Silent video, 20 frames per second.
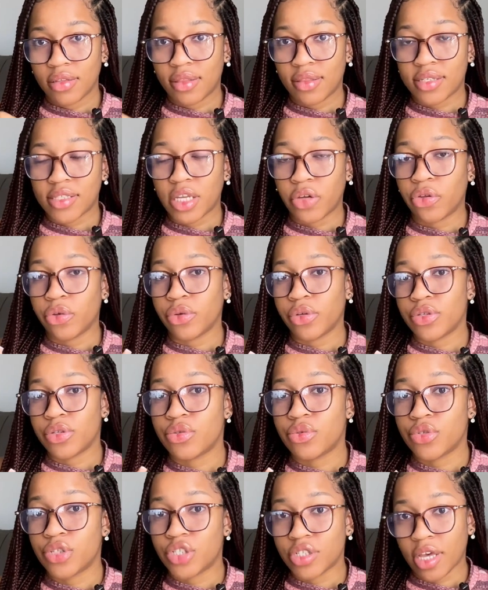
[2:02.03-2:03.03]
That's how you're
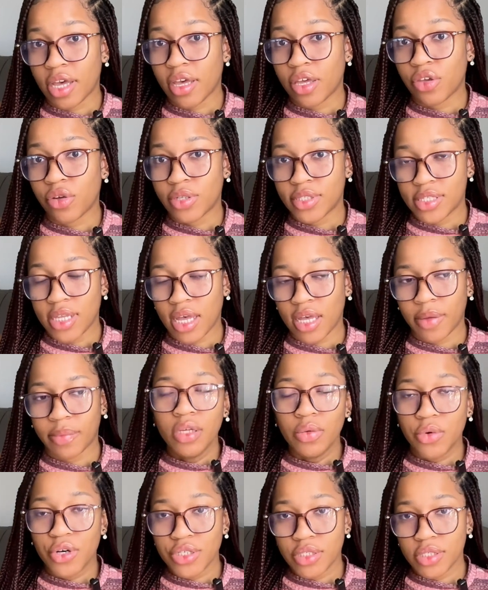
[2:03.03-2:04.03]
to share your time.
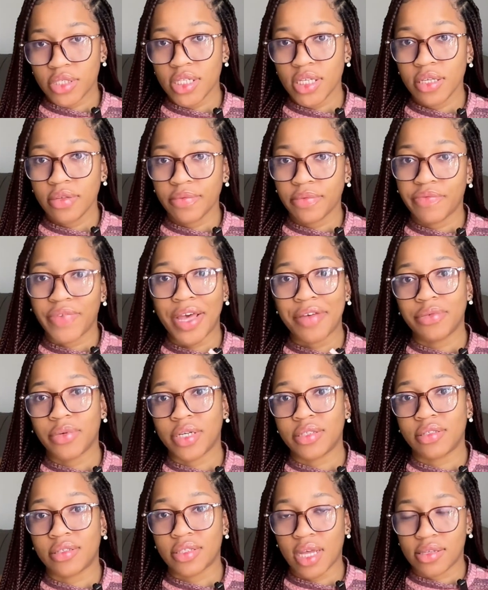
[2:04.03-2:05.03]
Once you see 5
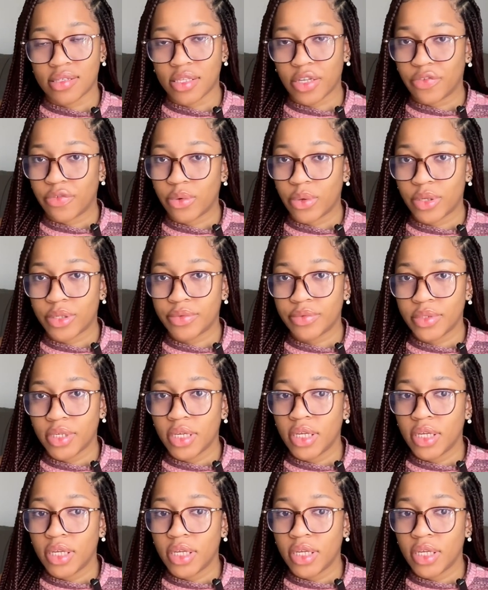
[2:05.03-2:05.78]
questions, answer 4.